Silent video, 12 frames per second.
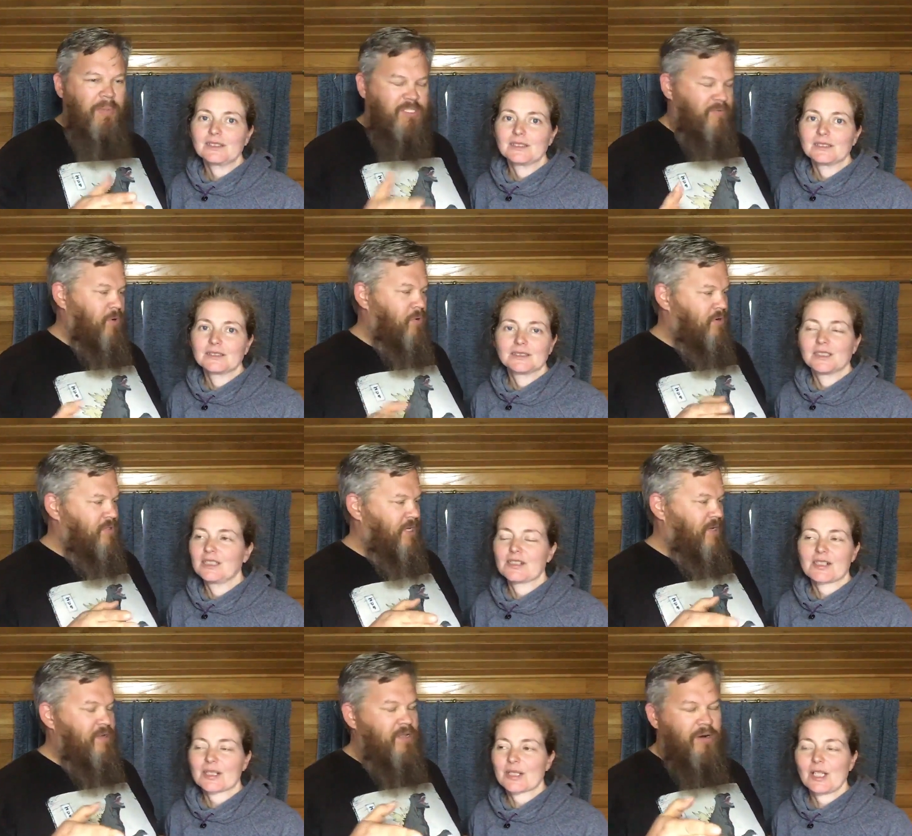Speaker 1: much of a corner. No,
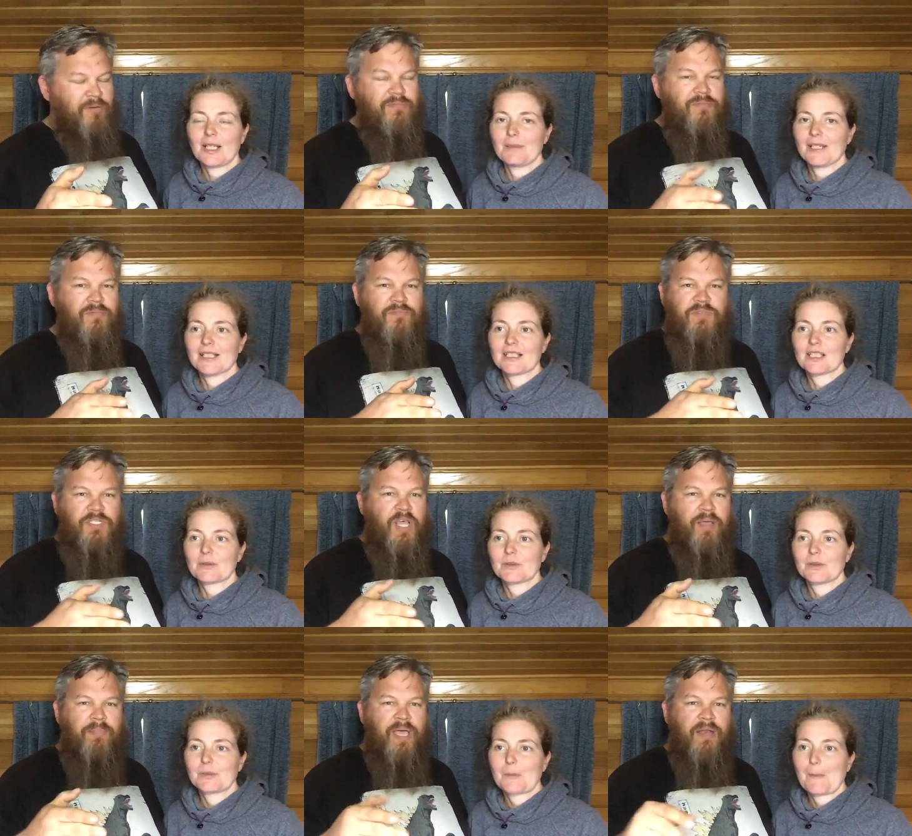it's, it's like a, slight know, bend.
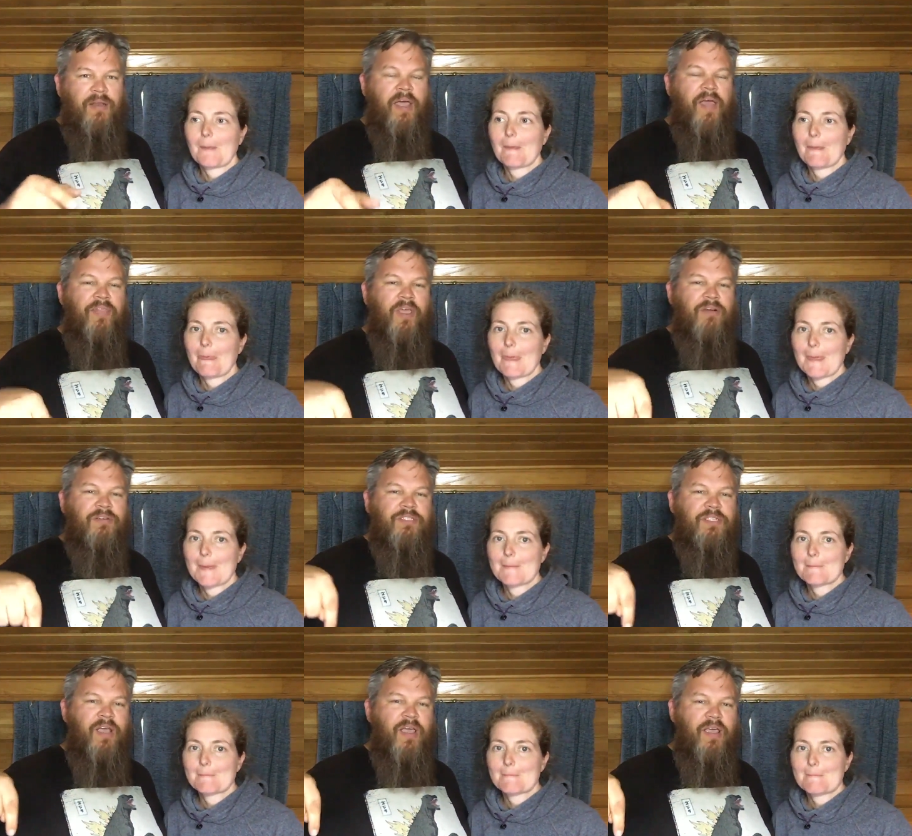Slight bend, and
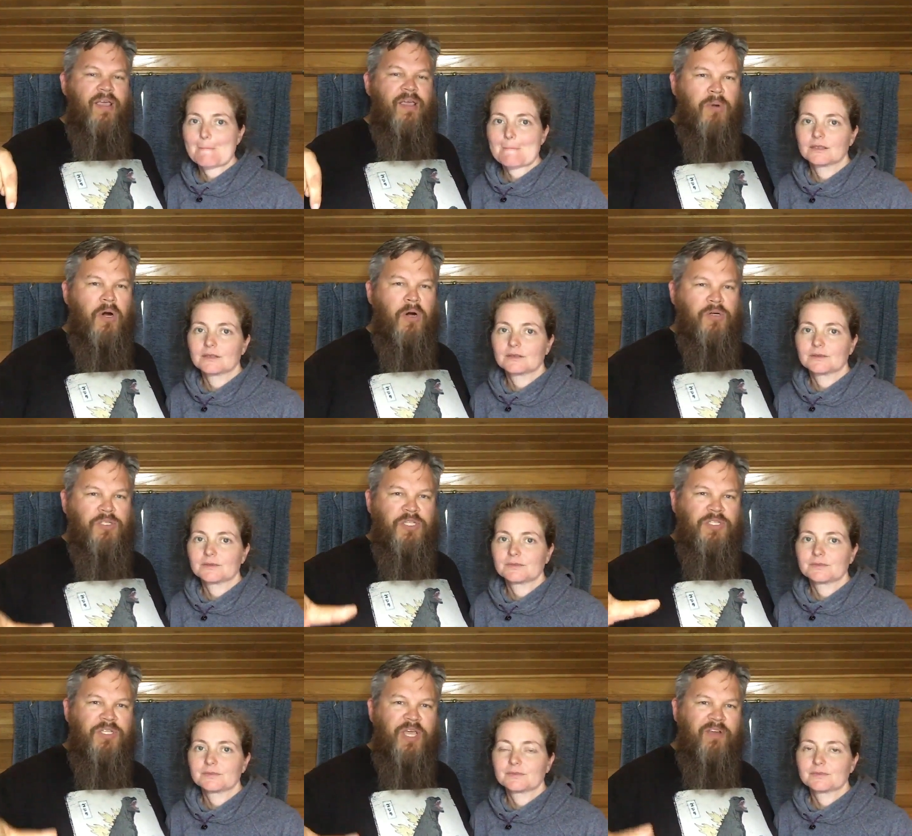there's a barge
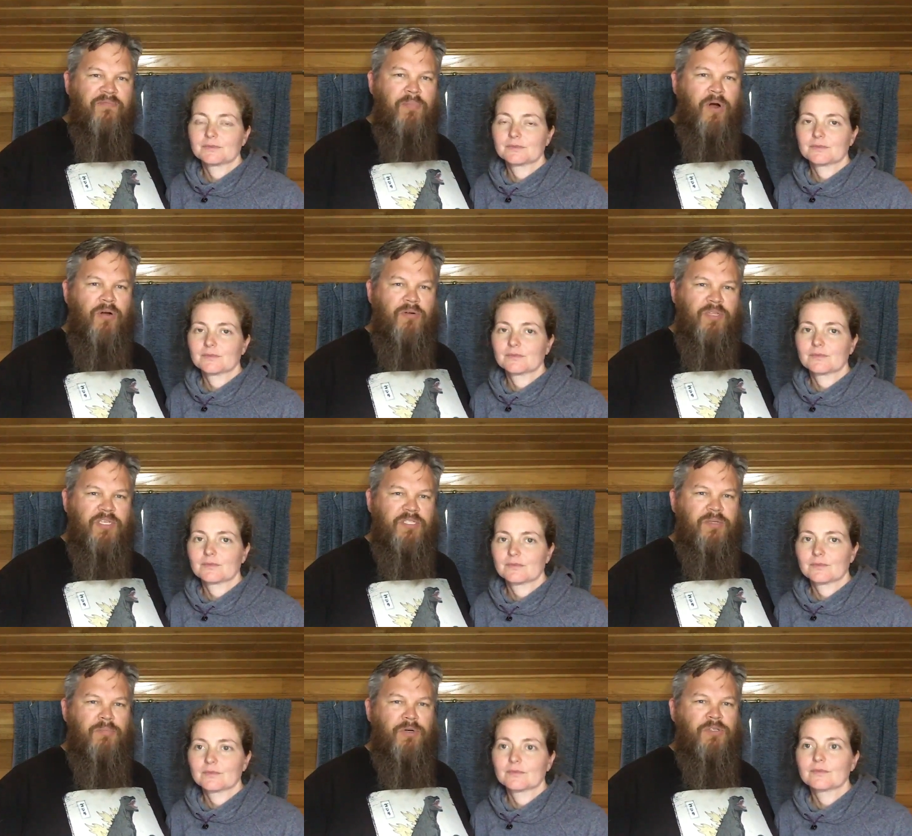that's kind of partly
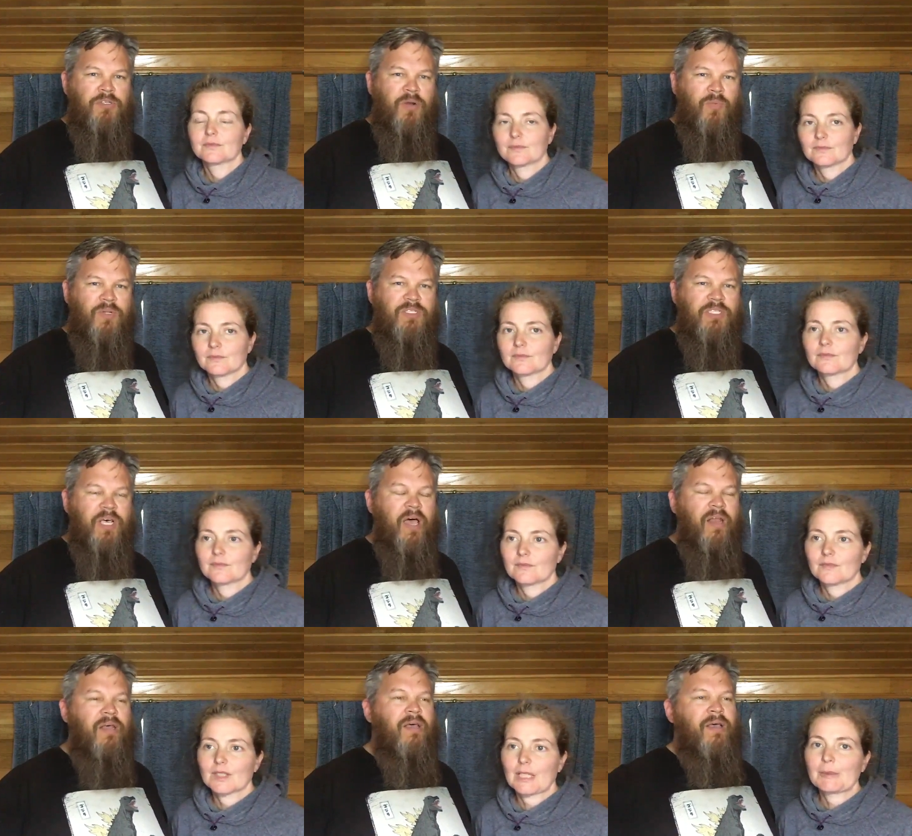submerged on one
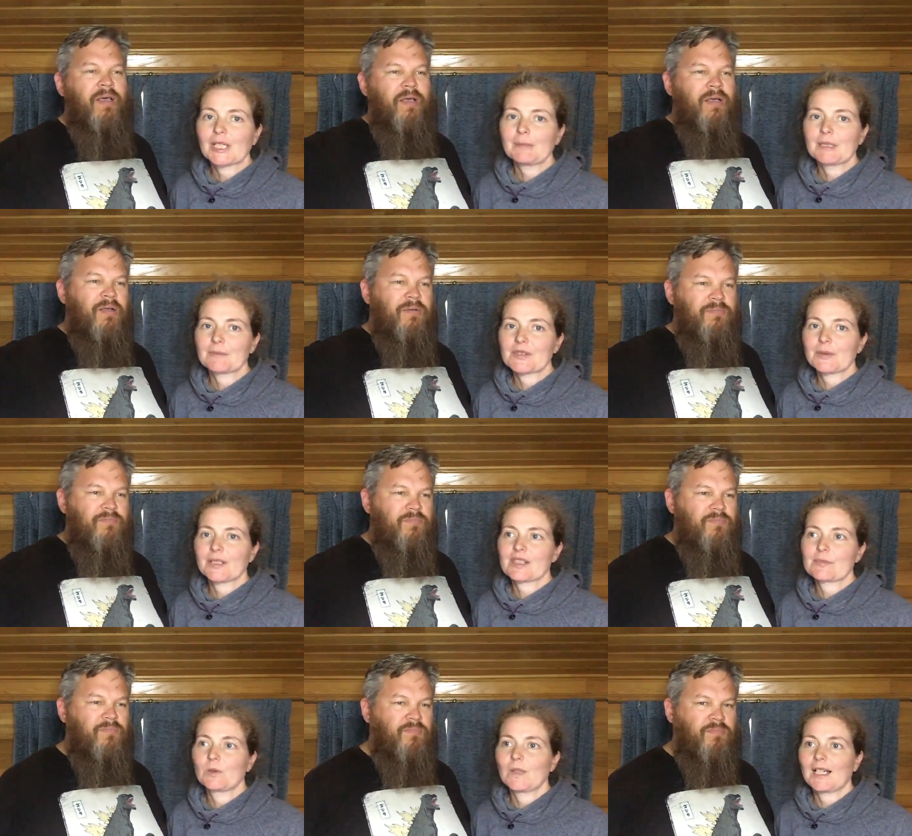side.
Speaker 2: And we're coming up to a
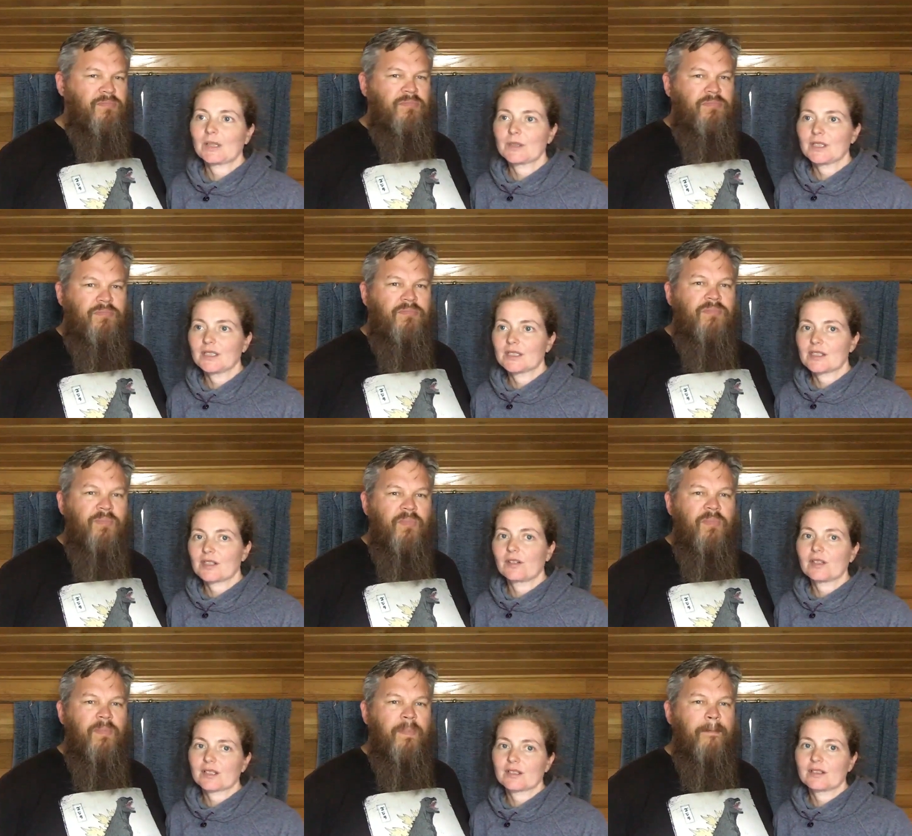small aqueduct, so
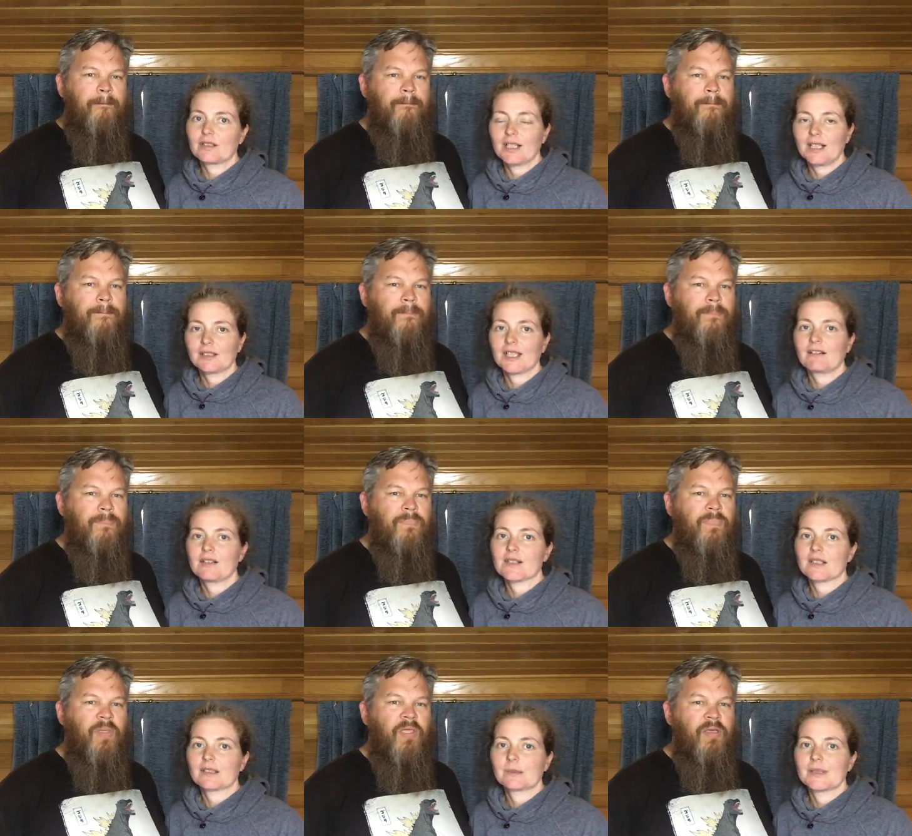the canal
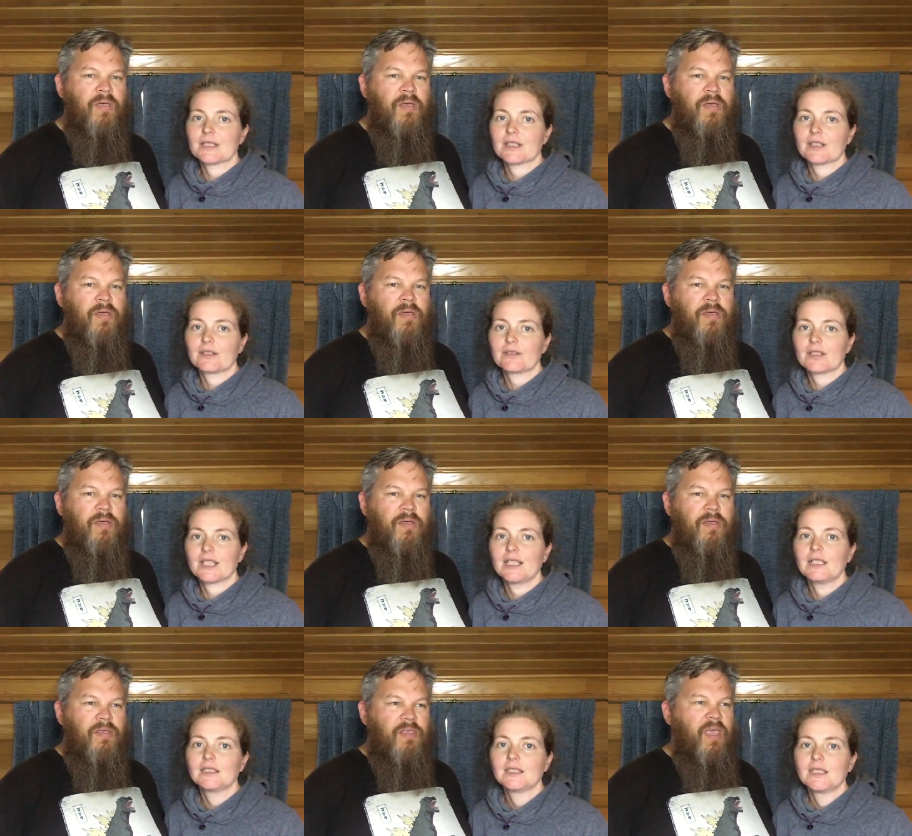narrows a little bit to go through
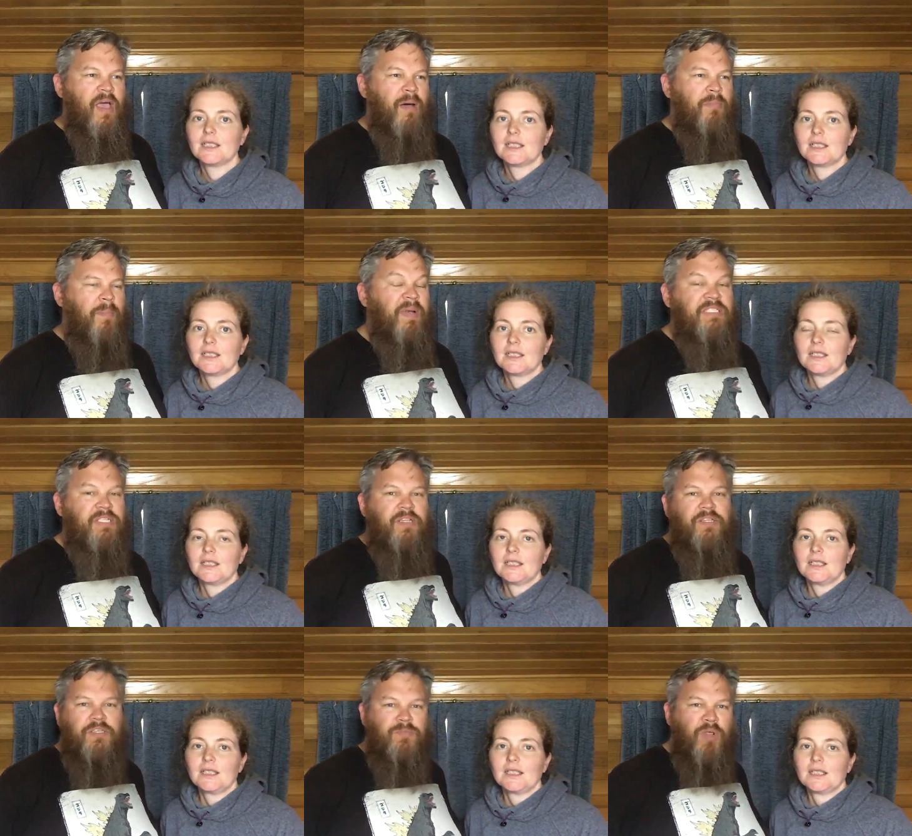that.
Speaker 1: Yeah, but
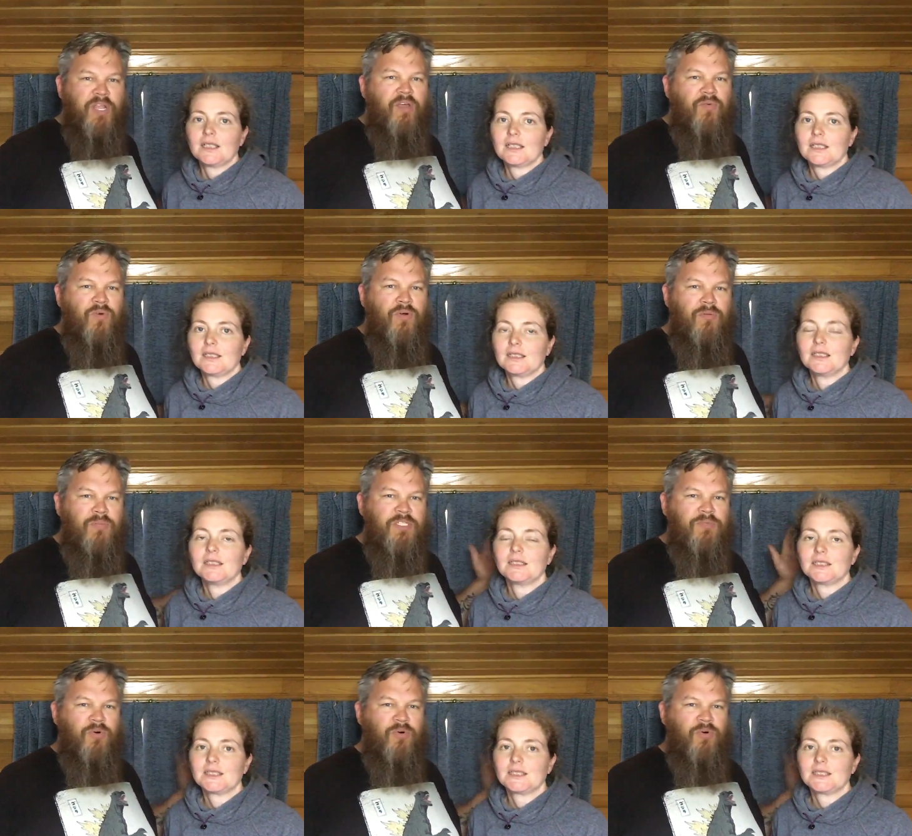basically there's plenty of room. It's